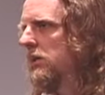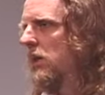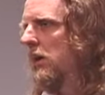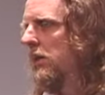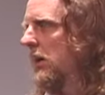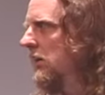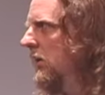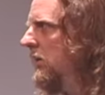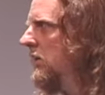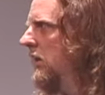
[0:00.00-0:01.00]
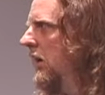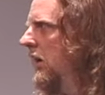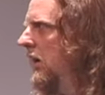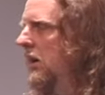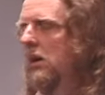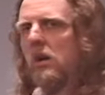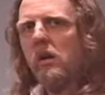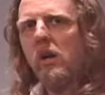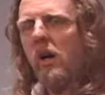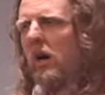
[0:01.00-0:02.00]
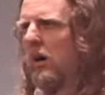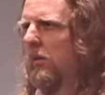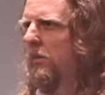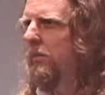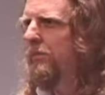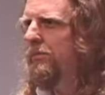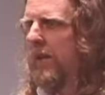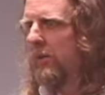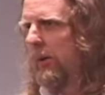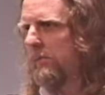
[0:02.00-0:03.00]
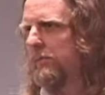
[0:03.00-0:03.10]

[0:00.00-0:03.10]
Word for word: as far as that goes. Um, anyway,